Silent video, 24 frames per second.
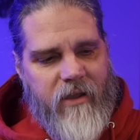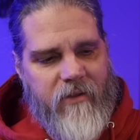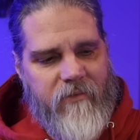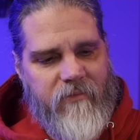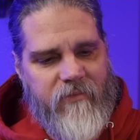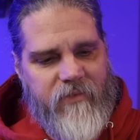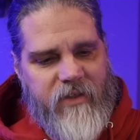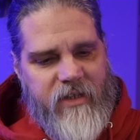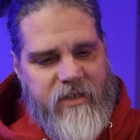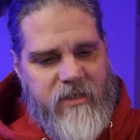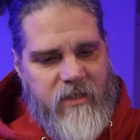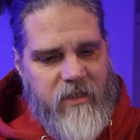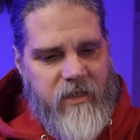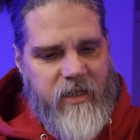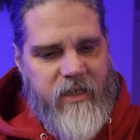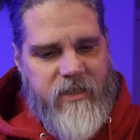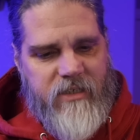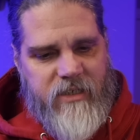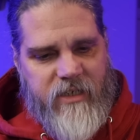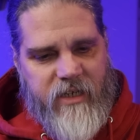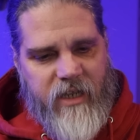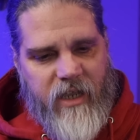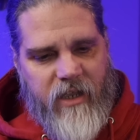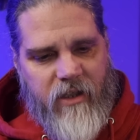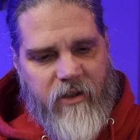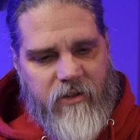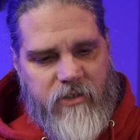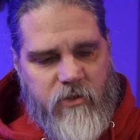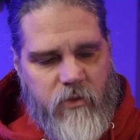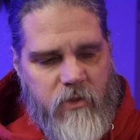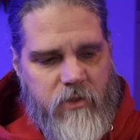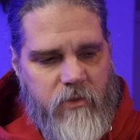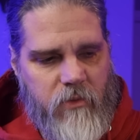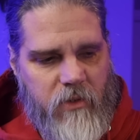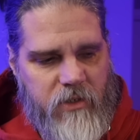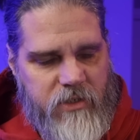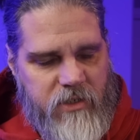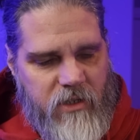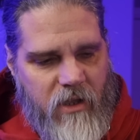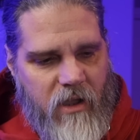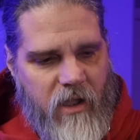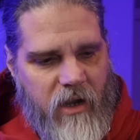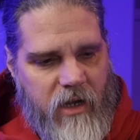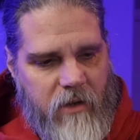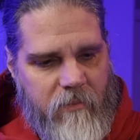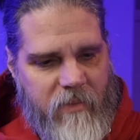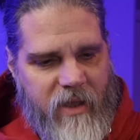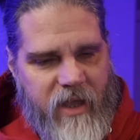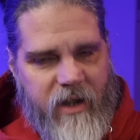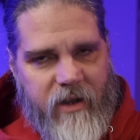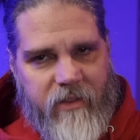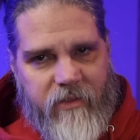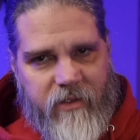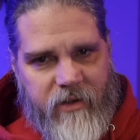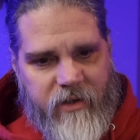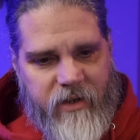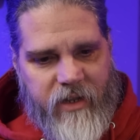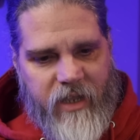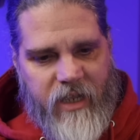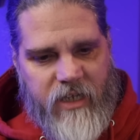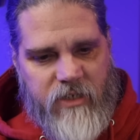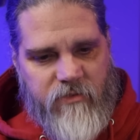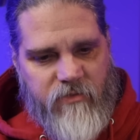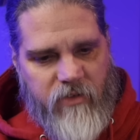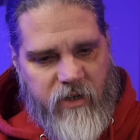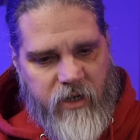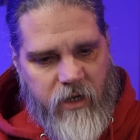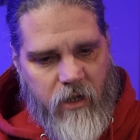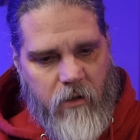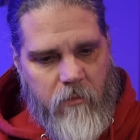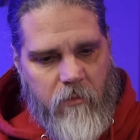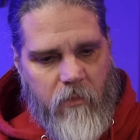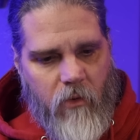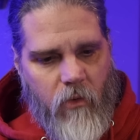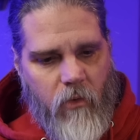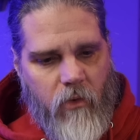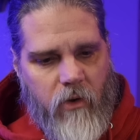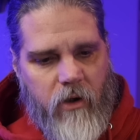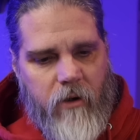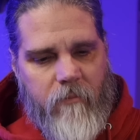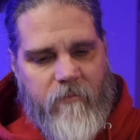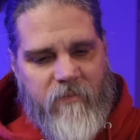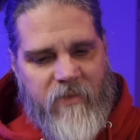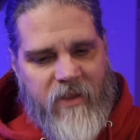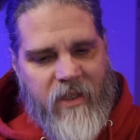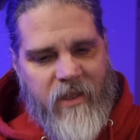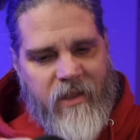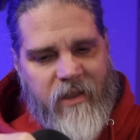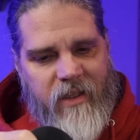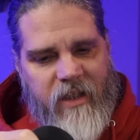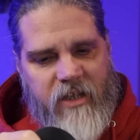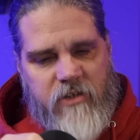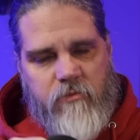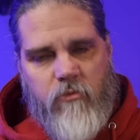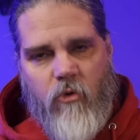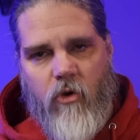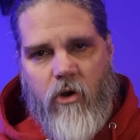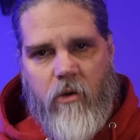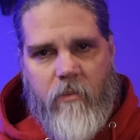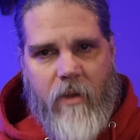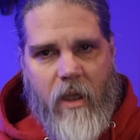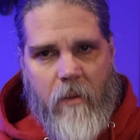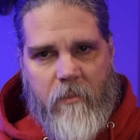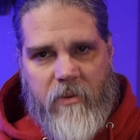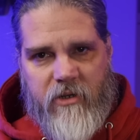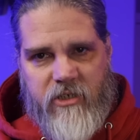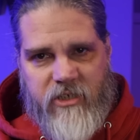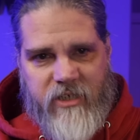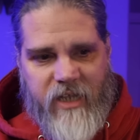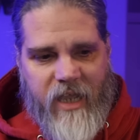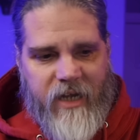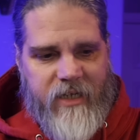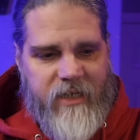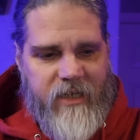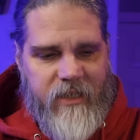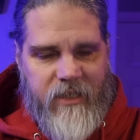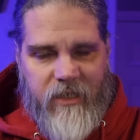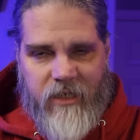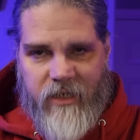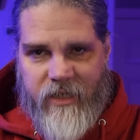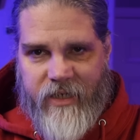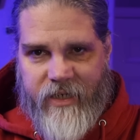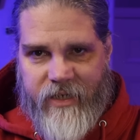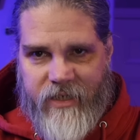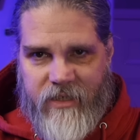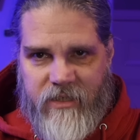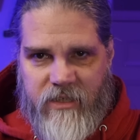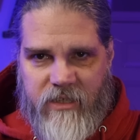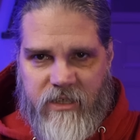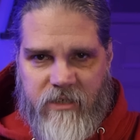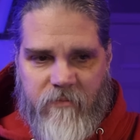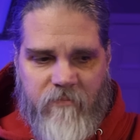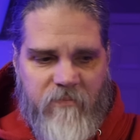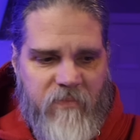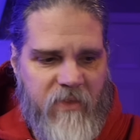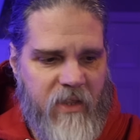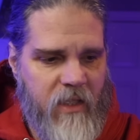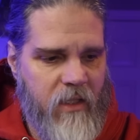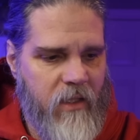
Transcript: These lens coats, which we'll talk about it in the next video more, is more about protecting the lens.